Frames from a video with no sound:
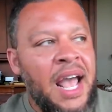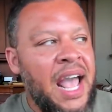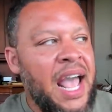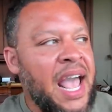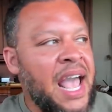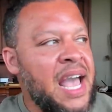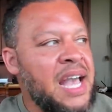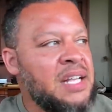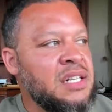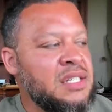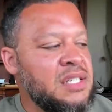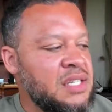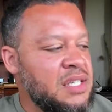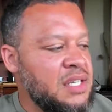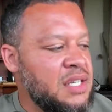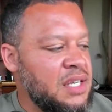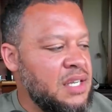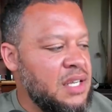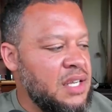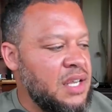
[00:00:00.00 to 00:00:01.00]
And
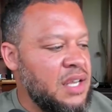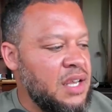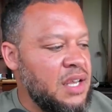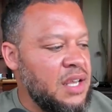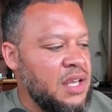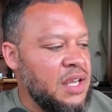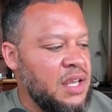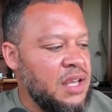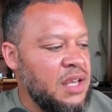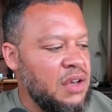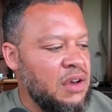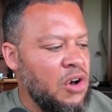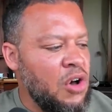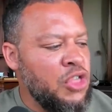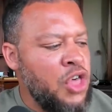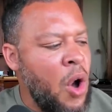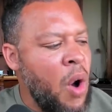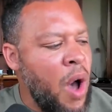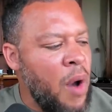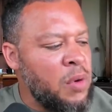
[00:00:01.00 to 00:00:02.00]

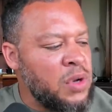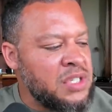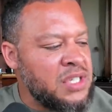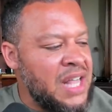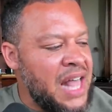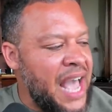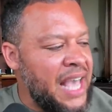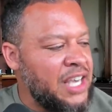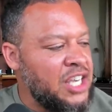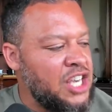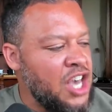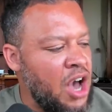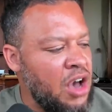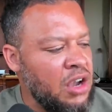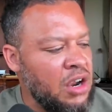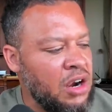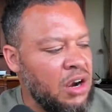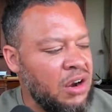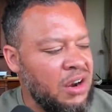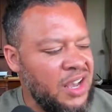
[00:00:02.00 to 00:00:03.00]
although I was a lot
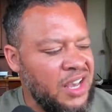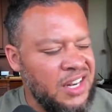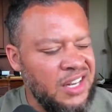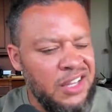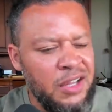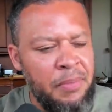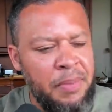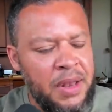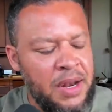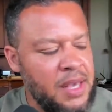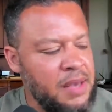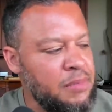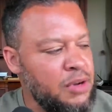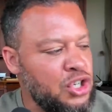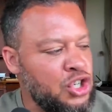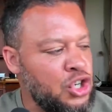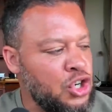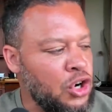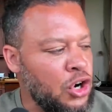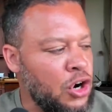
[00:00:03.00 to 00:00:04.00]
younger and a little bit
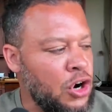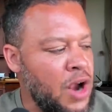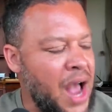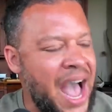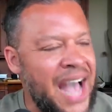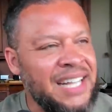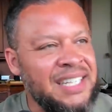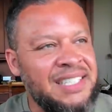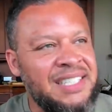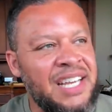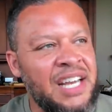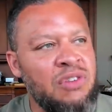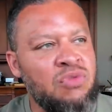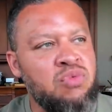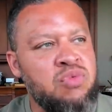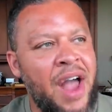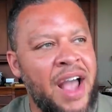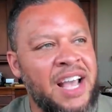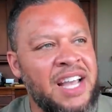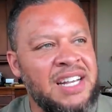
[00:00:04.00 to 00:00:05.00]
immature, I did
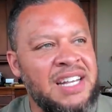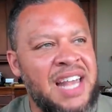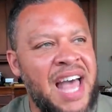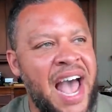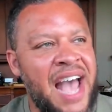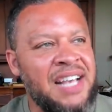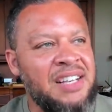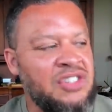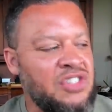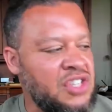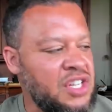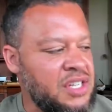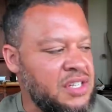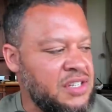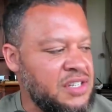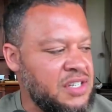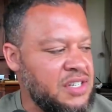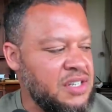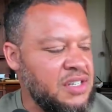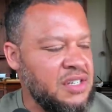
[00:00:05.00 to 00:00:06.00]
recognize
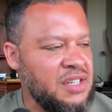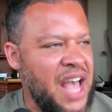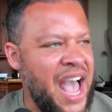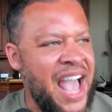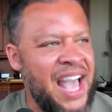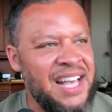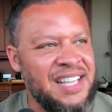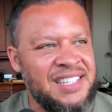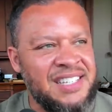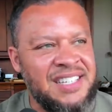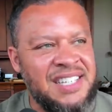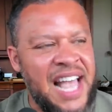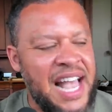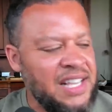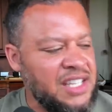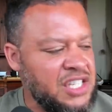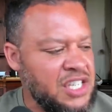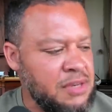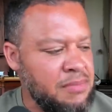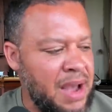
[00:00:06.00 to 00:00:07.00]
this
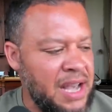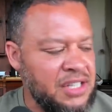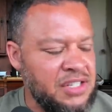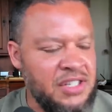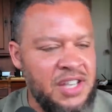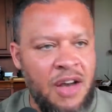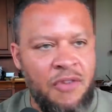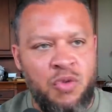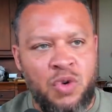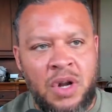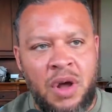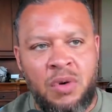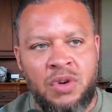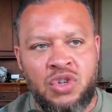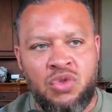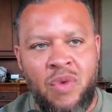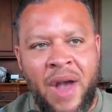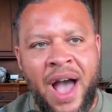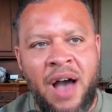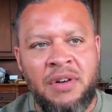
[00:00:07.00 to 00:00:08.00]
sense in myself when I was
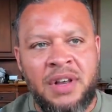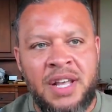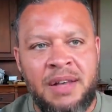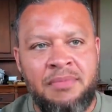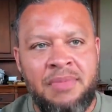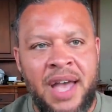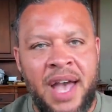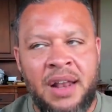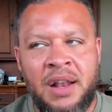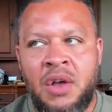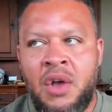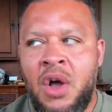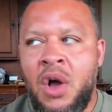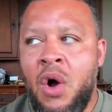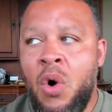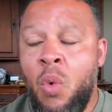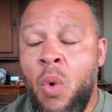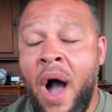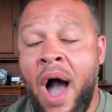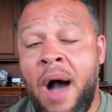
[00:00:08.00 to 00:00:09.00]
around him that,
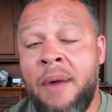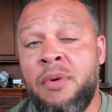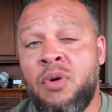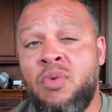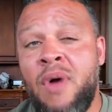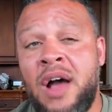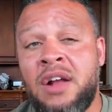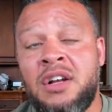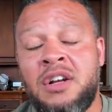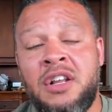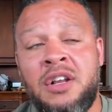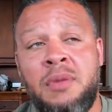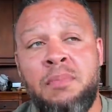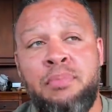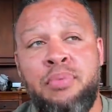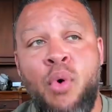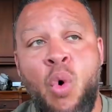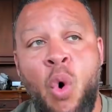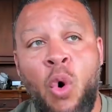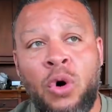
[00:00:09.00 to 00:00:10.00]
wow, I'm around an
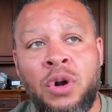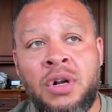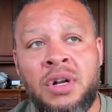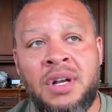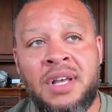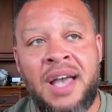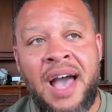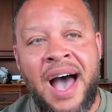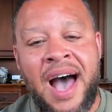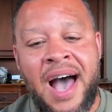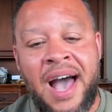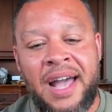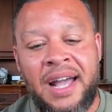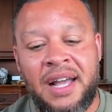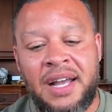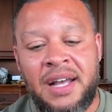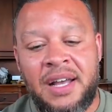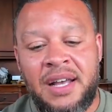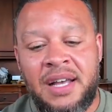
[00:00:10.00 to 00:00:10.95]
important guy.